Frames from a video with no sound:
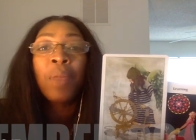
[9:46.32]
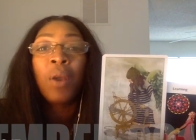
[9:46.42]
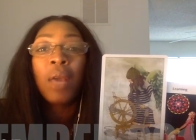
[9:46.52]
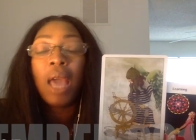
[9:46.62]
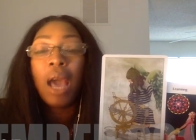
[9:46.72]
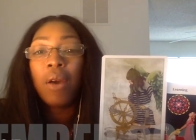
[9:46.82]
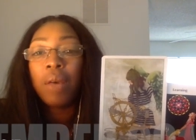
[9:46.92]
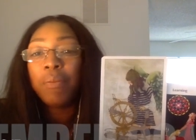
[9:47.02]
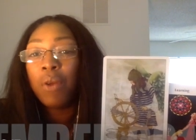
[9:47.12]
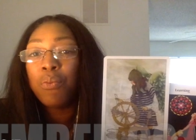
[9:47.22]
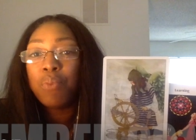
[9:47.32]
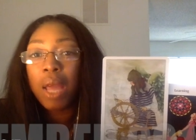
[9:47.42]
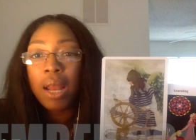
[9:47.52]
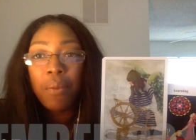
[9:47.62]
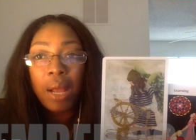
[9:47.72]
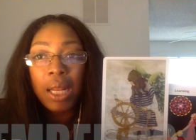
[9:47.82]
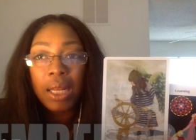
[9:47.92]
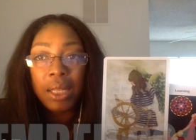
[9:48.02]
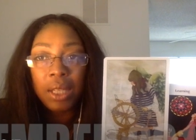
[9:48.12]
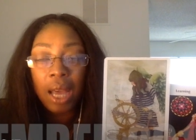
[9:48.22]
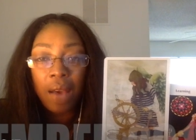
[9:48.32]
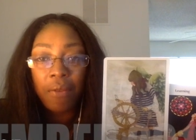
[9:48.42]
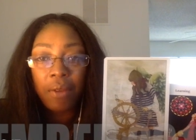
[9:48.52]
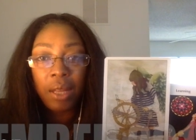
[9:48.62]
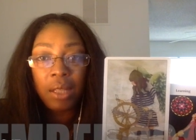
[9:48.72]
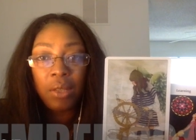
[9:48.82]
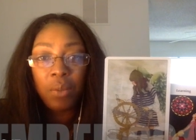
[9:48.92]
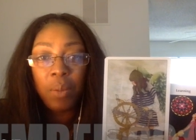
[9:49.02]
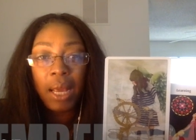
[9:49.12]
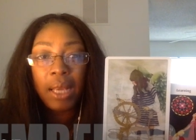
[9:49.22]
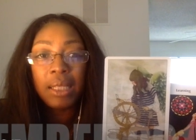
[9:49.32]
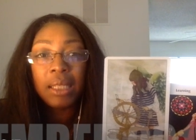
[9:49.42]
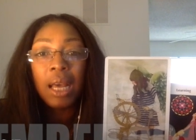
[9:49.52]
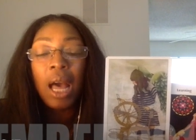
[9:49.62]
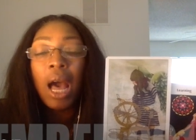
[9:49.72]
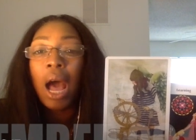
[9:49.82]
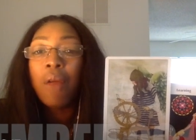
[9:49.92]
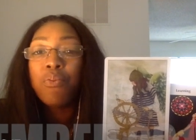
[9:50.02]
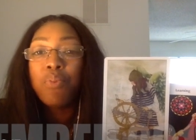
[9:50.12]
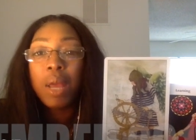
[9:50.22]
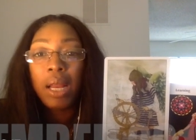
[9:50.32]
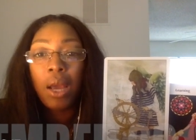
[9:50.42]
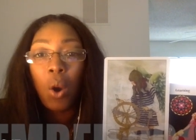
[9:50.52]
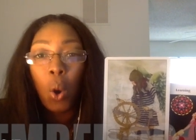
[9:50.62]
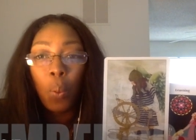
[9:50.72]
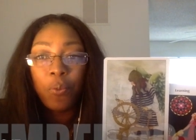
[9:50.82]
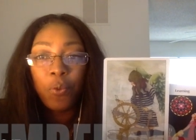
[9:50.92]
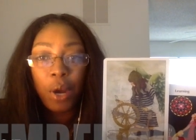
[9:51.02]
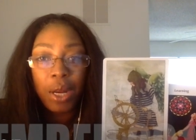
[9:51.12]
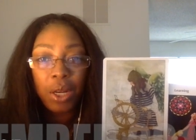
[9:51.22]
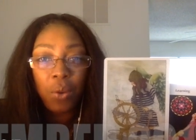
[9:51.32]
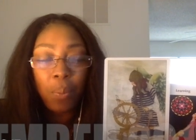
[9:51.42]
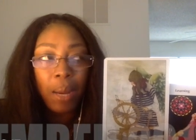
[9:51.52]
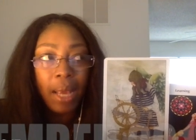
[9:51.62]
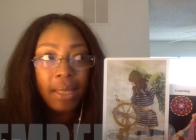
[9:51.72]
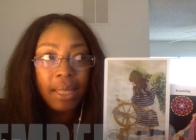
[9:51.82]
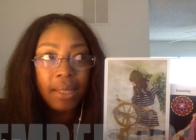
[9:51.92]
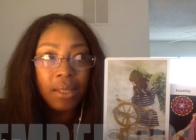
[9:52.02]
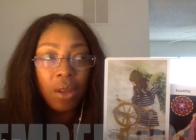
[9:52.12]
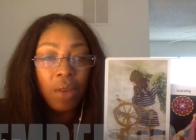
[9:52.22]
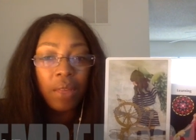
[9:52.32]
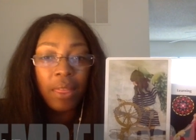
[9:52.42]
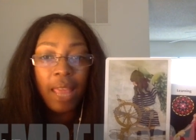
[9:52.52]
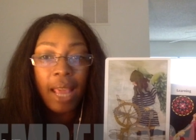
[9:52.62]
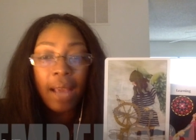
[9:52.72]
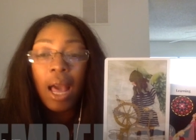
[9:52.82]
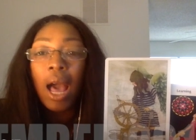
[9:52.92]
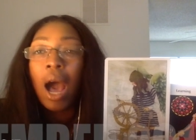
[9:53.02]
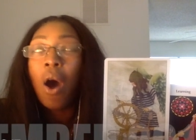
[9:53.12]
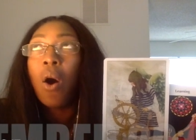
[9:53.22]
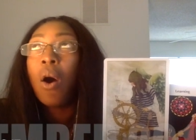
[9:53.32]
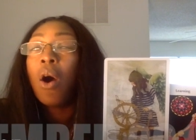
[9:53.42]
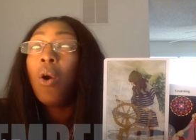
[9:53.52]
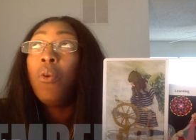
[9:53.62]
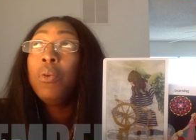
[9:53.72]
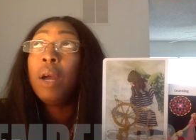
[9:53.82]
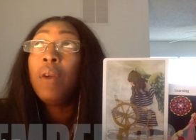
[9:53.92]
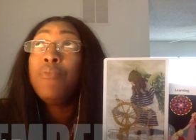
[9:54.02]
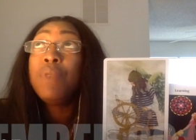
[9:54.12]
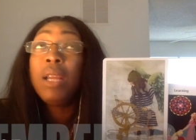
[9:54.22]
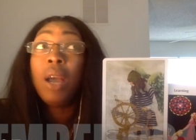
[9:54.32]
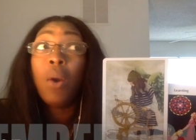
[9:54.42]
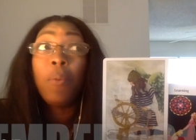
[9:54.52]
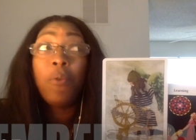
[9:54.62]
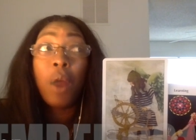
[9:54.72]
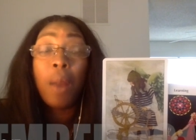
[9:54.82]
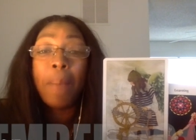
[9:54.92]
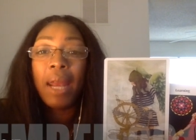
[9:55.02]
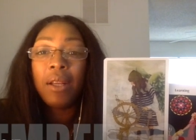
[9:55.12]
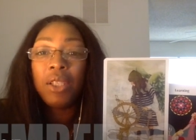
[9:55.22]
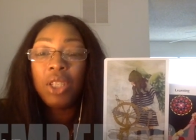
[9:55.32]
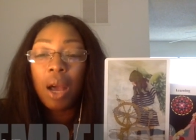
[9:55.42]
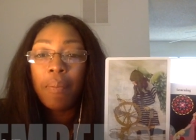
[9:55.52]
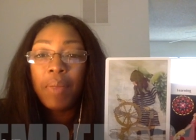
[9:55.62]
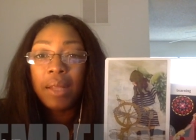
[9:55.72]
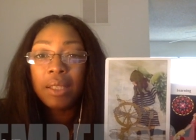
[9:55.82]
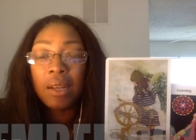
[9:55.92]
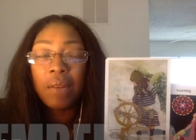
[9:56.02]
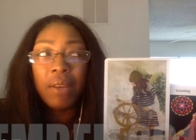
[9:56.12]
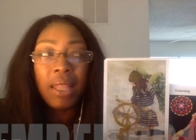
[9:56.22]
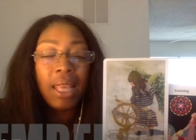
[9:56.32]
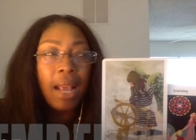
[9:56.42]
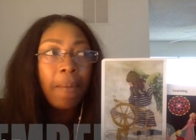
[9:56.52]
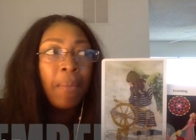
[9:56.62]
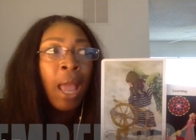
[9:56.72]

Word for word: I really, really need to have a new place. I really hope for a new place, that sort of a thing. Or I really hope for a better job, that sort of a thing.